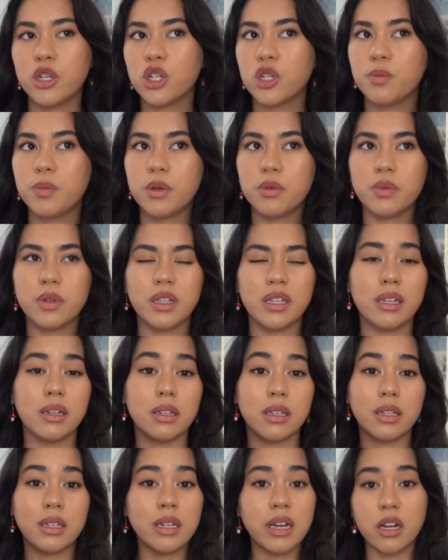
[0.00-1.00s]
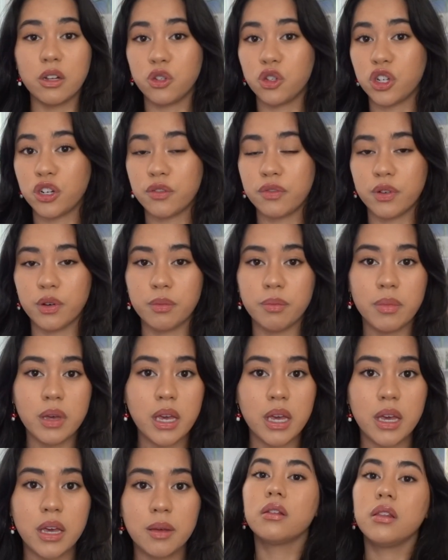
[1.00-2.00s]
just be really nostalgic for me.